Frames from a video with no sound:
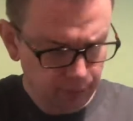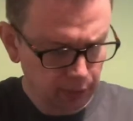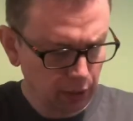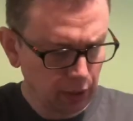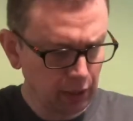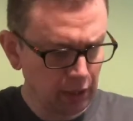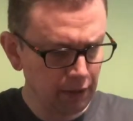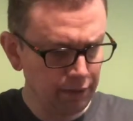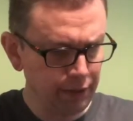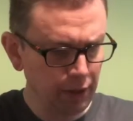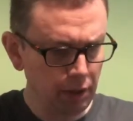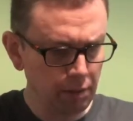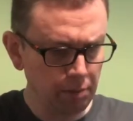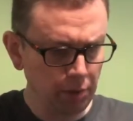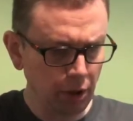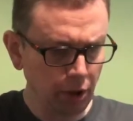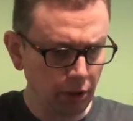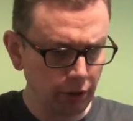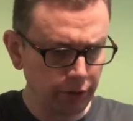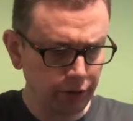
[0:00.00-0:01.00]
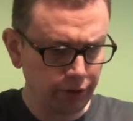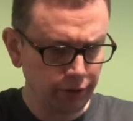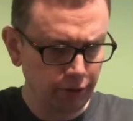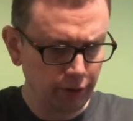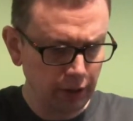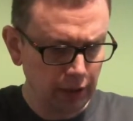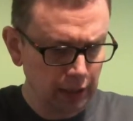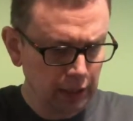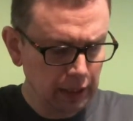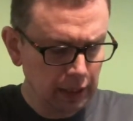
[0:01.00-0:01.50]
I have unboxed.
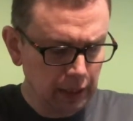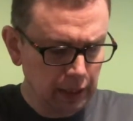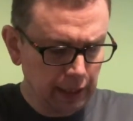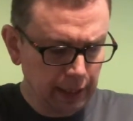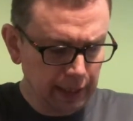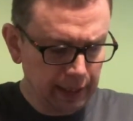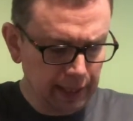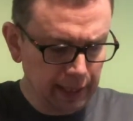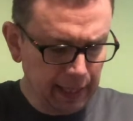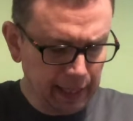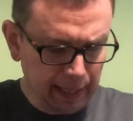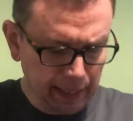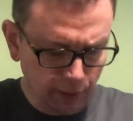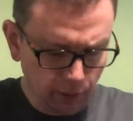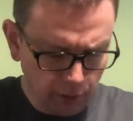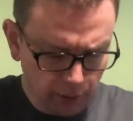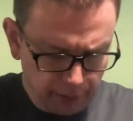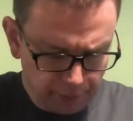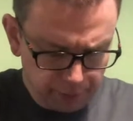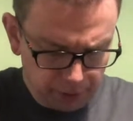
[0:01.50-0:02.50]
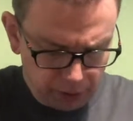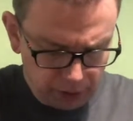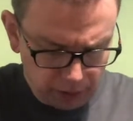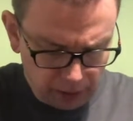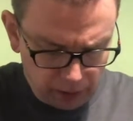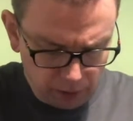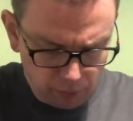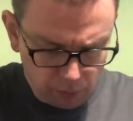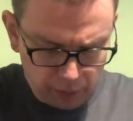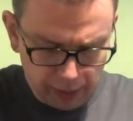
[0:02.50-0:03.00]
And now I'm gonna
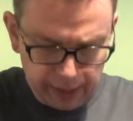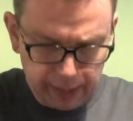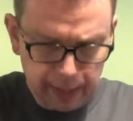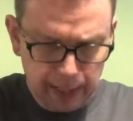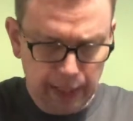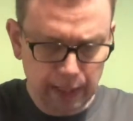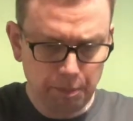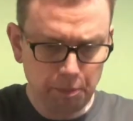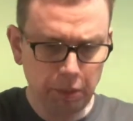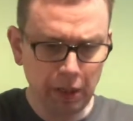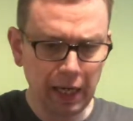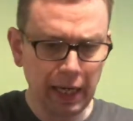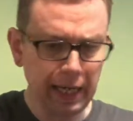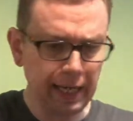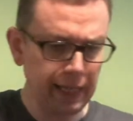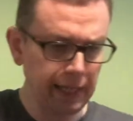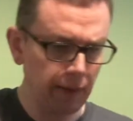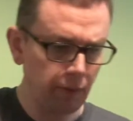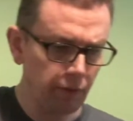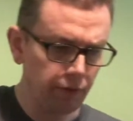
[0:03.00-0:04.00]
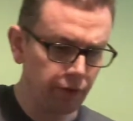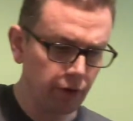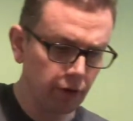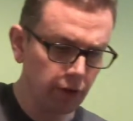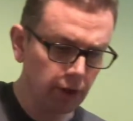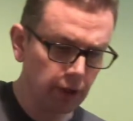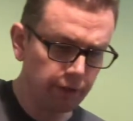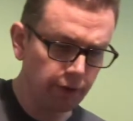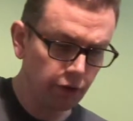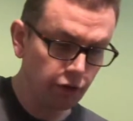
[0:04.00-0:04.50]
go away and play. We've got,
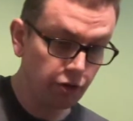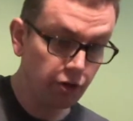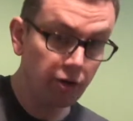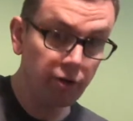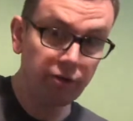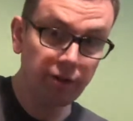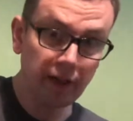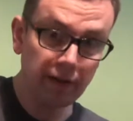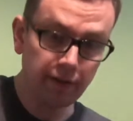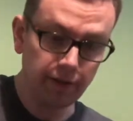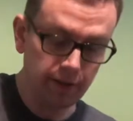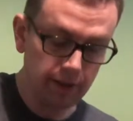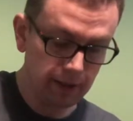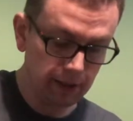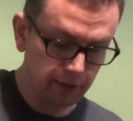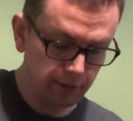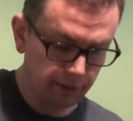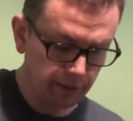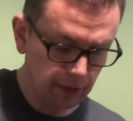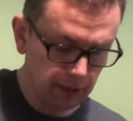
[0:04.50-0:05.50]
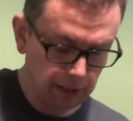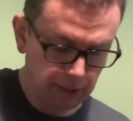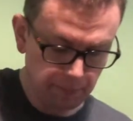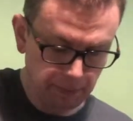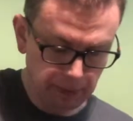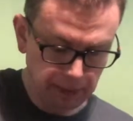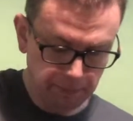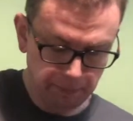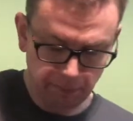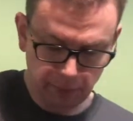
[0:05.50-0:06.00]
I've got two sets of these um,
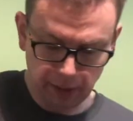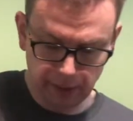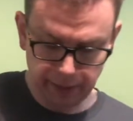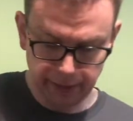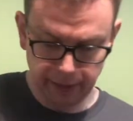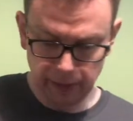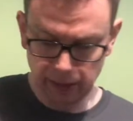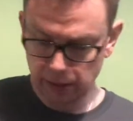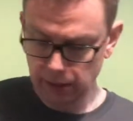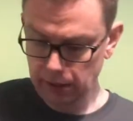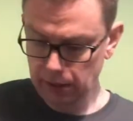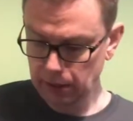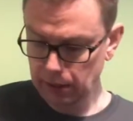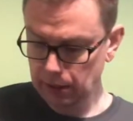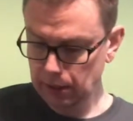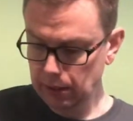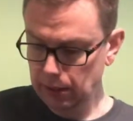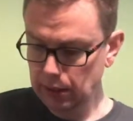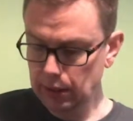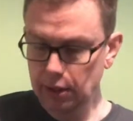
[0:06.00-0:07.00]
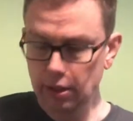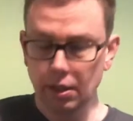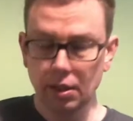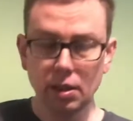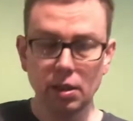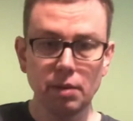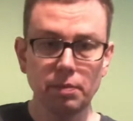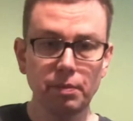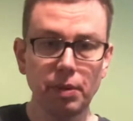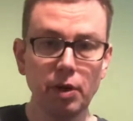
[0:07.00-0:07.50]
and my,
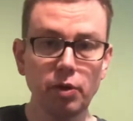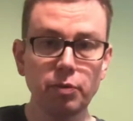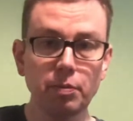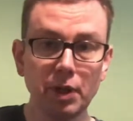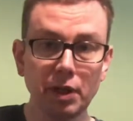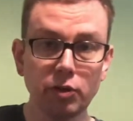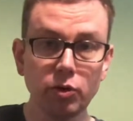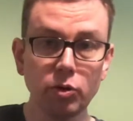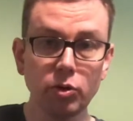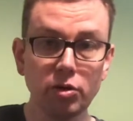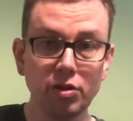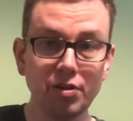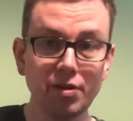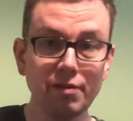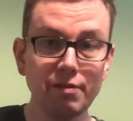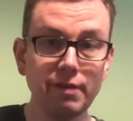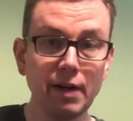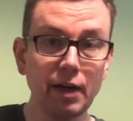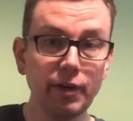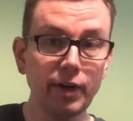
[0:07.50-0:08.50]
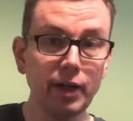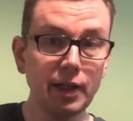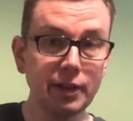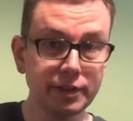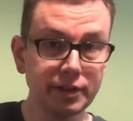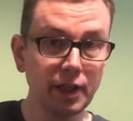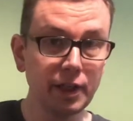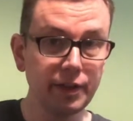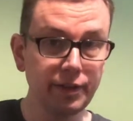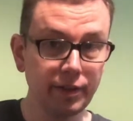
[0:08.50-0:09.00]
both my daughters are very
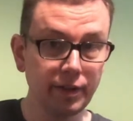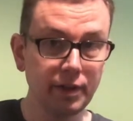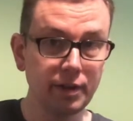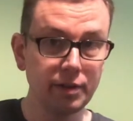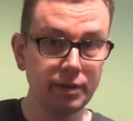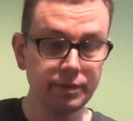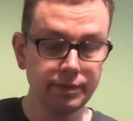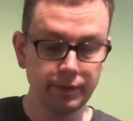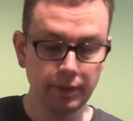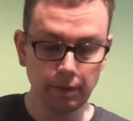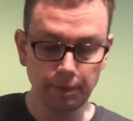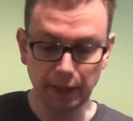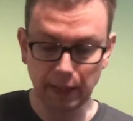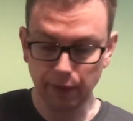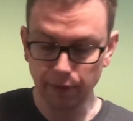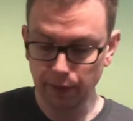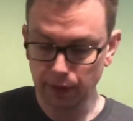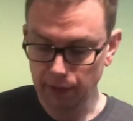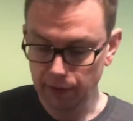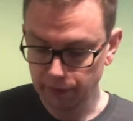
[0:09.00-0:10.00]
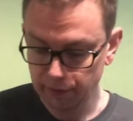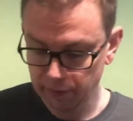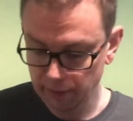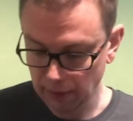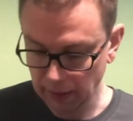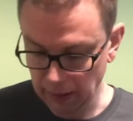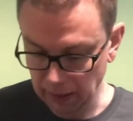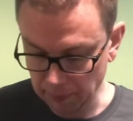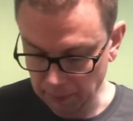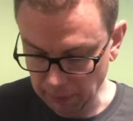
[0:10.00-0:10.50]
excited about this
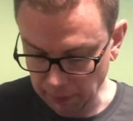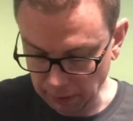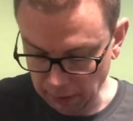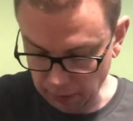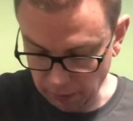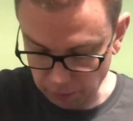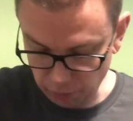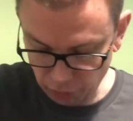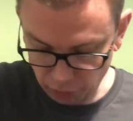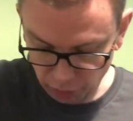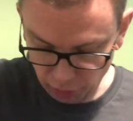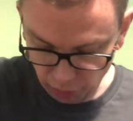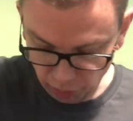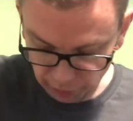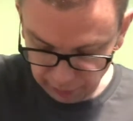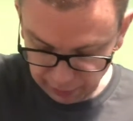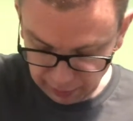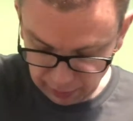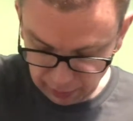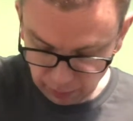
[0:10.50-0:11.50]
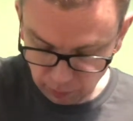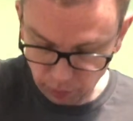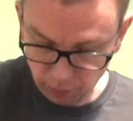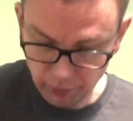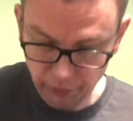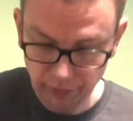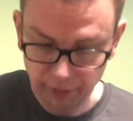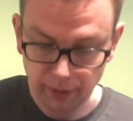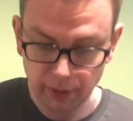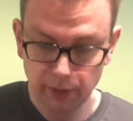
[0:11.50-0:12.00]
um, and I'm sure they're gonna
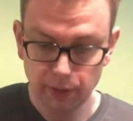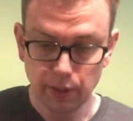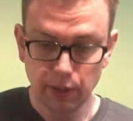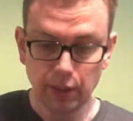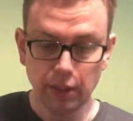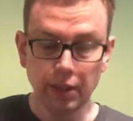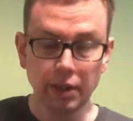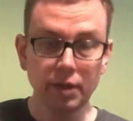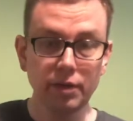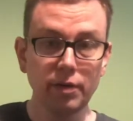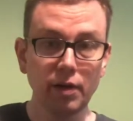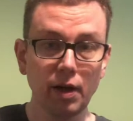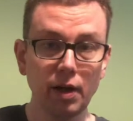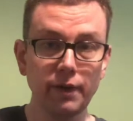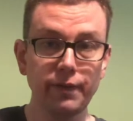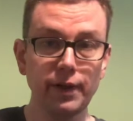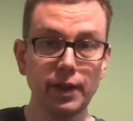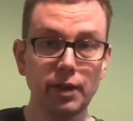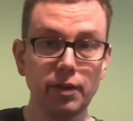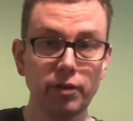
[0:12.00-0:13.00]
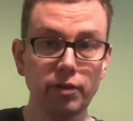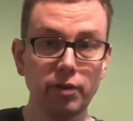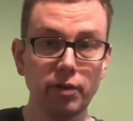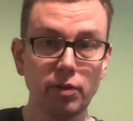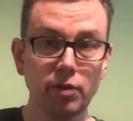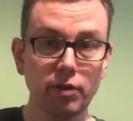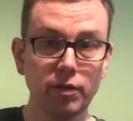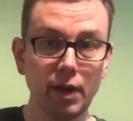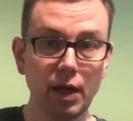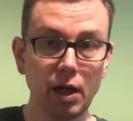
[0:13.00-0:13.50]
want to dive in as
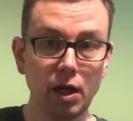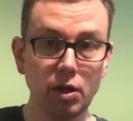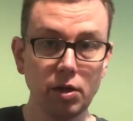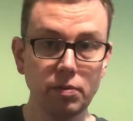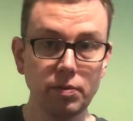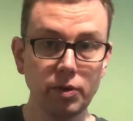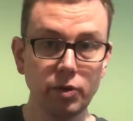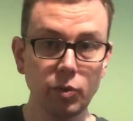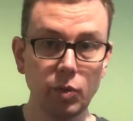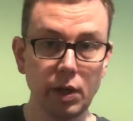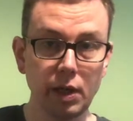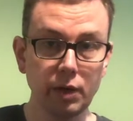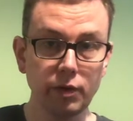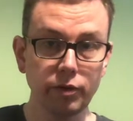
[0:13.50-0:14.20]
soon as they're home as well.